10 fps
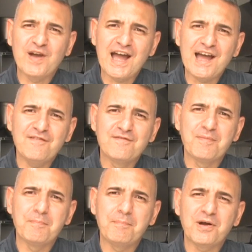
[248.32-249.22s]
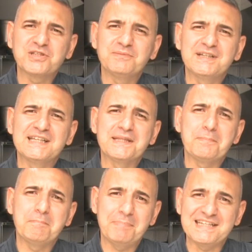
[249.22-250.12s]
have possibly the
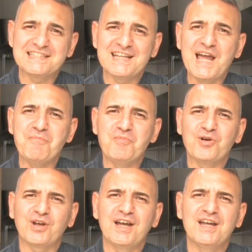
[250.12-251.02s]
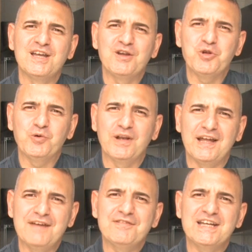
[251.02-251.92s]
best hamburger you will
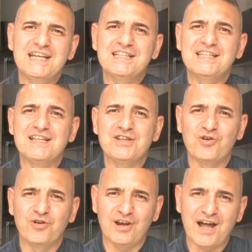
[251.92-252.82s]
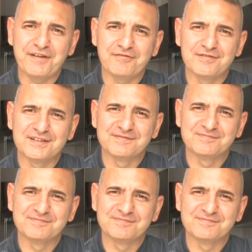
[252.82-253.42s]
ever eat in your life.